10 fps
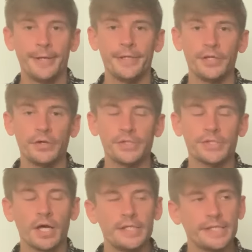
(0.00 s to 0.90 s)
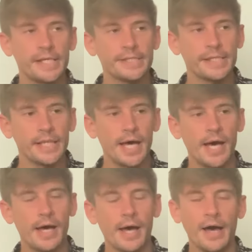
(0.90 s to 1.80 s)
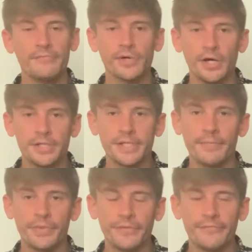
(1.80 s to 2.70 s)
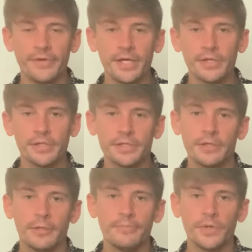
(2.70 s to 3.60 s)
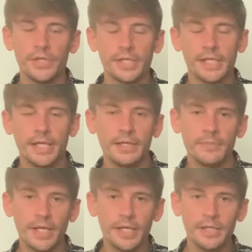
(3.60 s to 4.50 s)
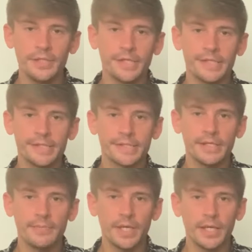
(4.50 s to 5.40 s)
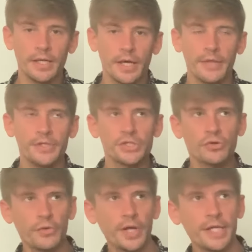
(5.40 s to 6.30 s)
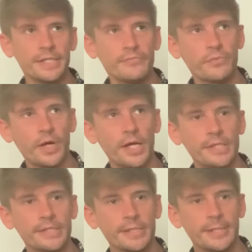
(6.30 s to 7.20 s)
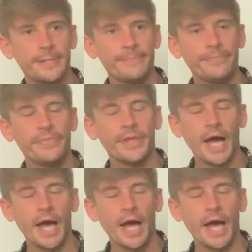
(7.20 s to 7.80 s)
You know, it's not a DSLR. I haven't got depth of field, but you can hear me, you can see me, and there's creative ways that